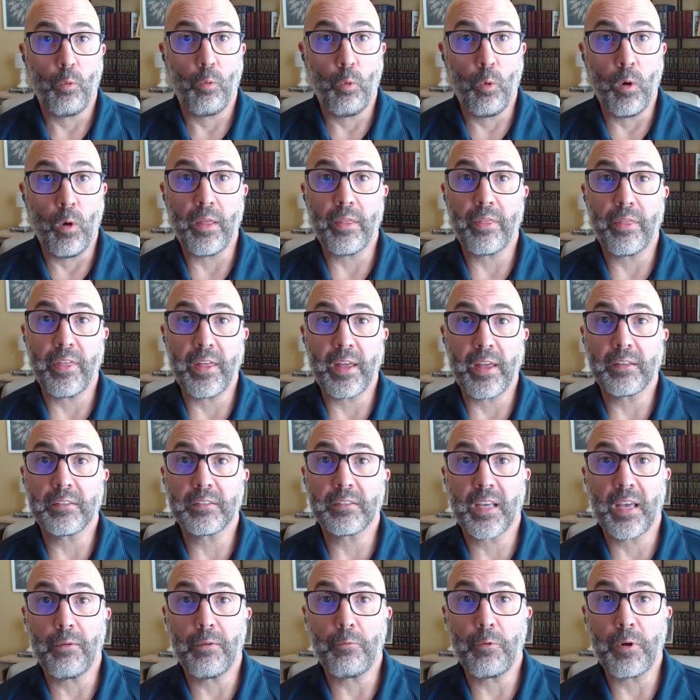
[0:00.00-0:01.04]
What things
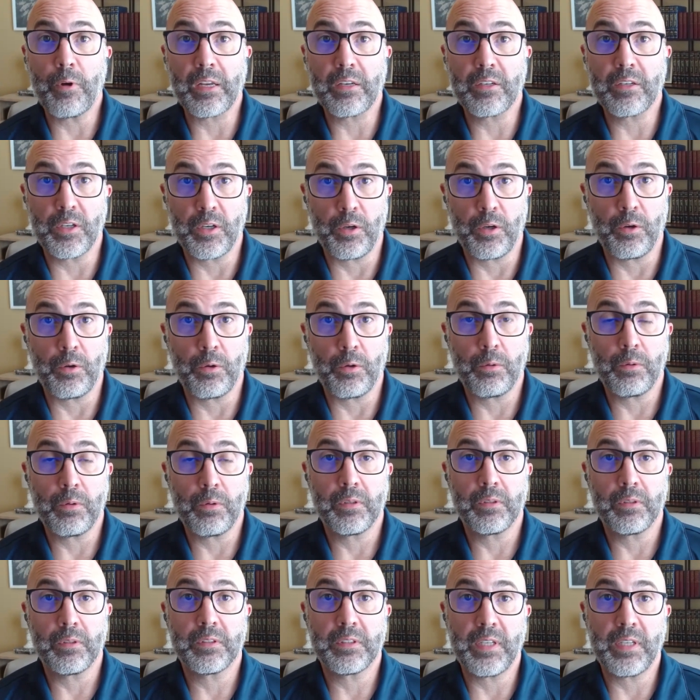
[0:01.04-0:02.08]
can we do
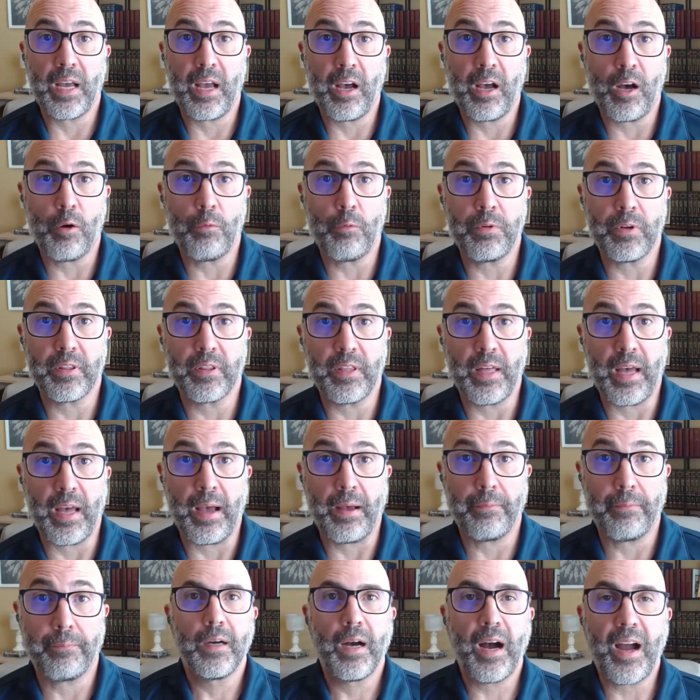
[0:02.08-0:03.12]
to help with
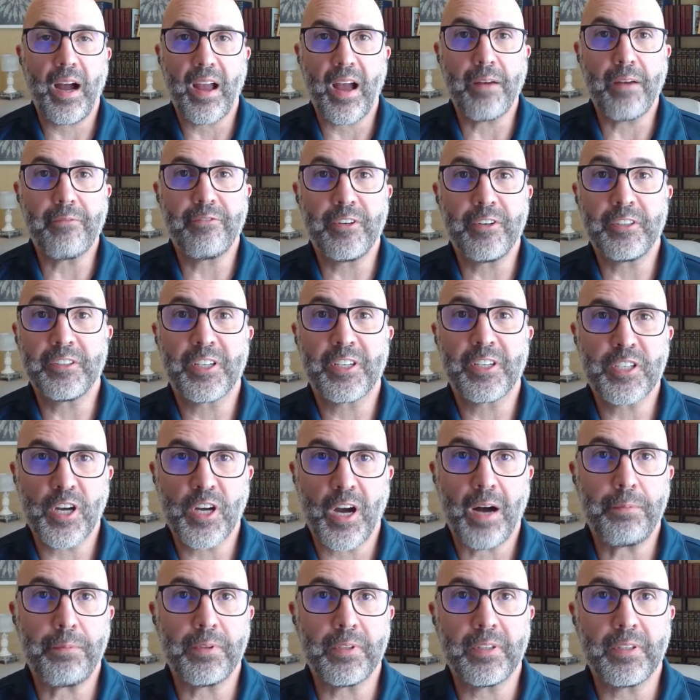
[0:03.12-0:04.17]
that? Hi, I'm Phil
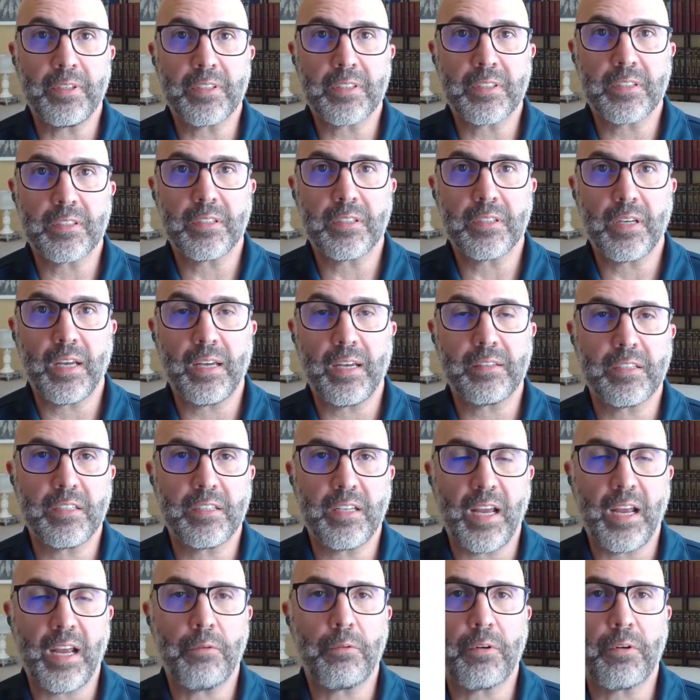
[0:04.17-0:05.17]
Natsiopoulos, and today